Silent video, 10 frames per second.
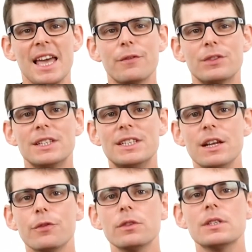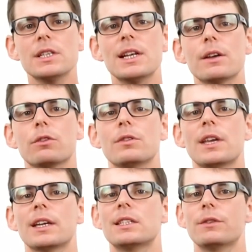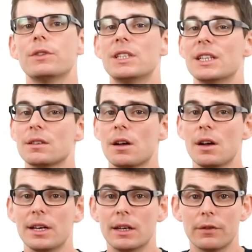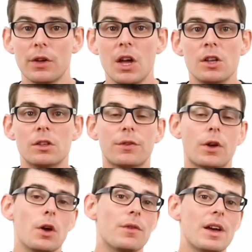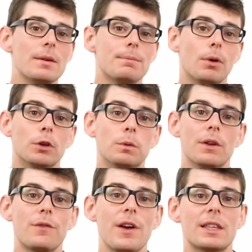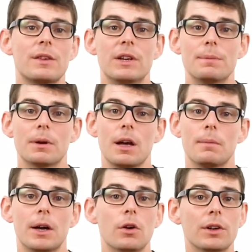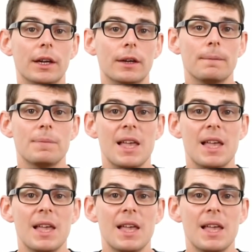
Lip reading: If the difference in electronegativity is high enough, the covalent bond will effectively become ionic.